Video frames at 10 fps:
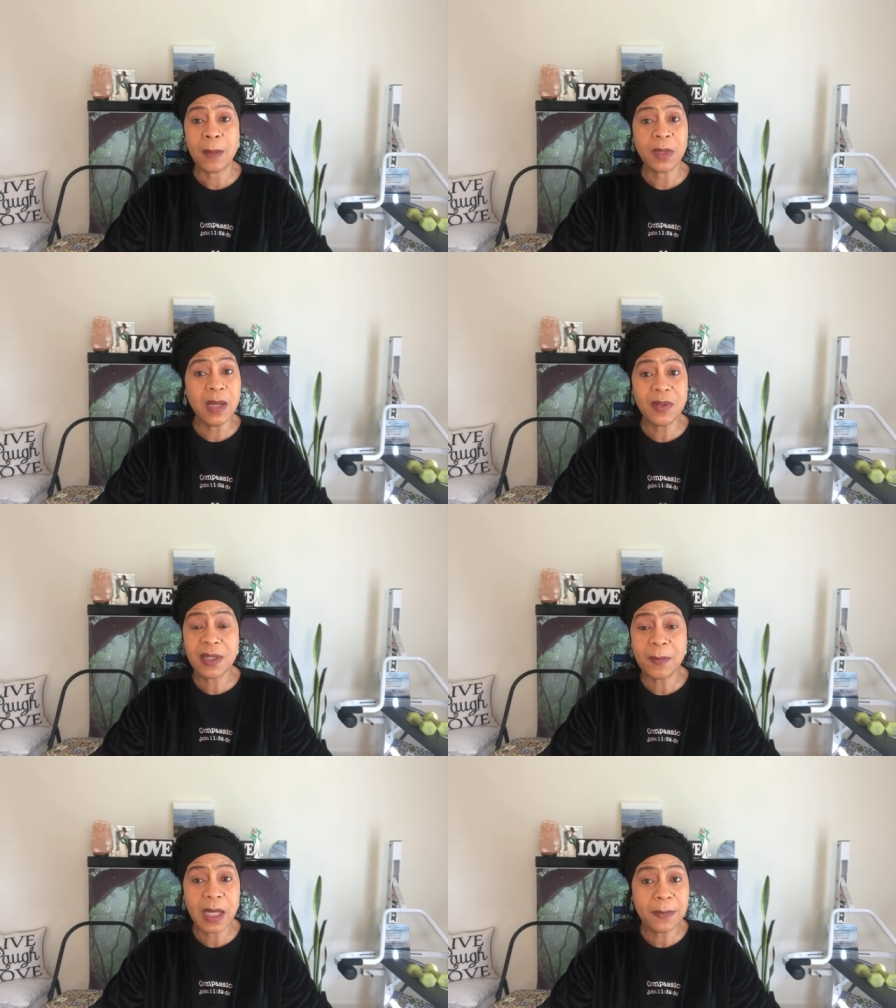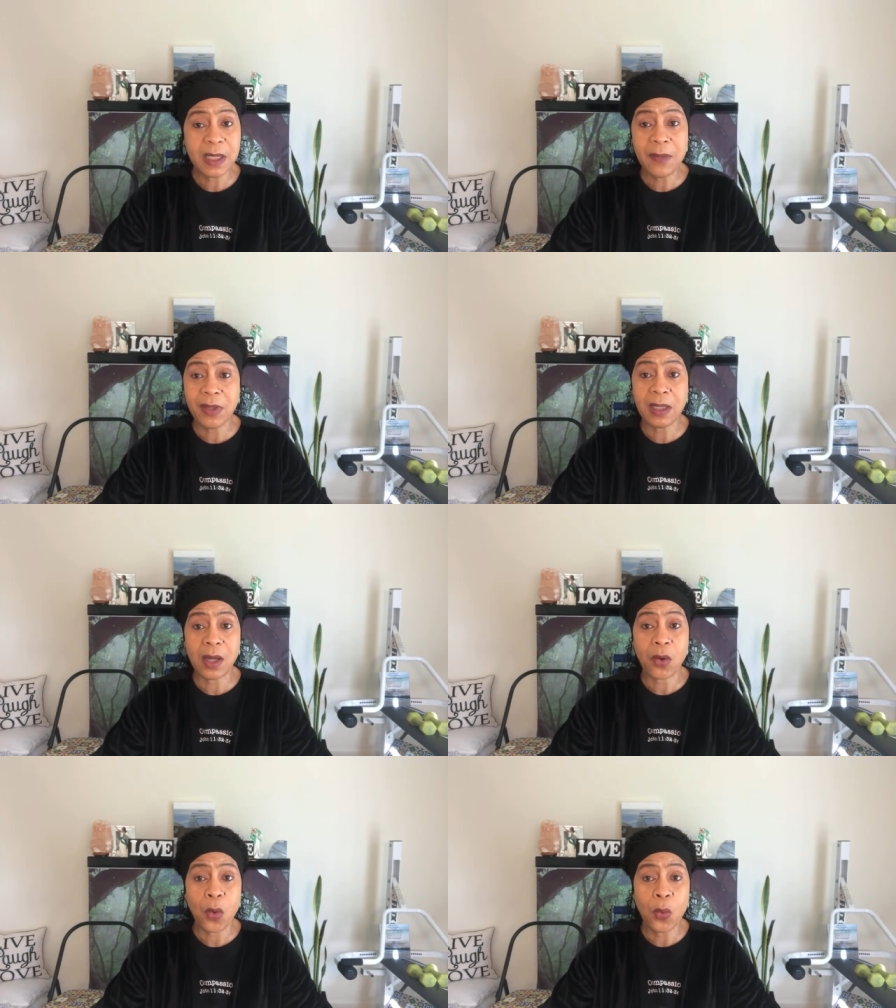even sometimes even in
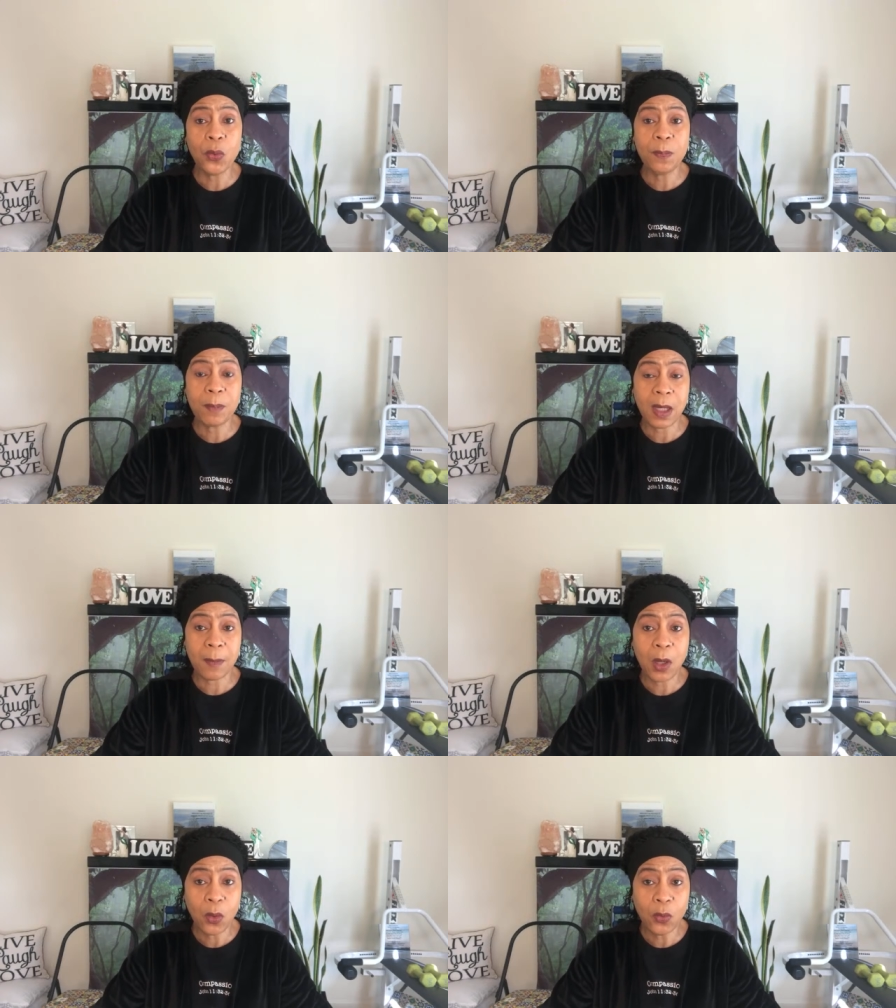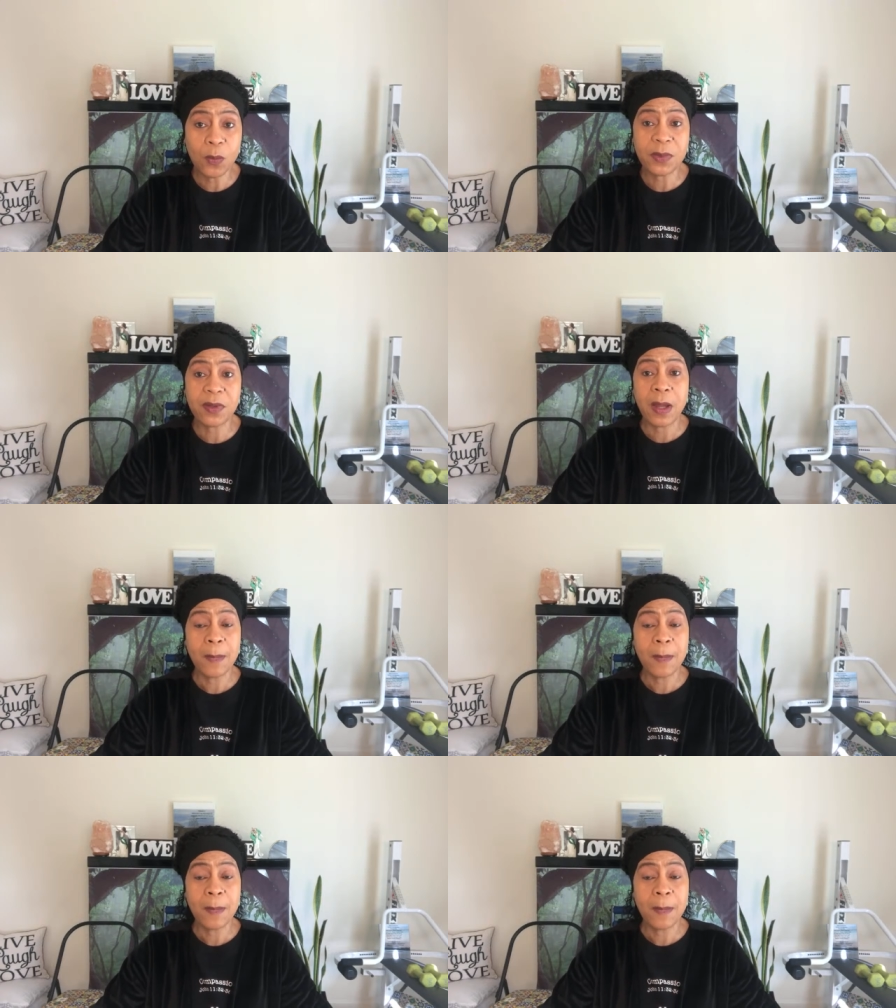our own homes,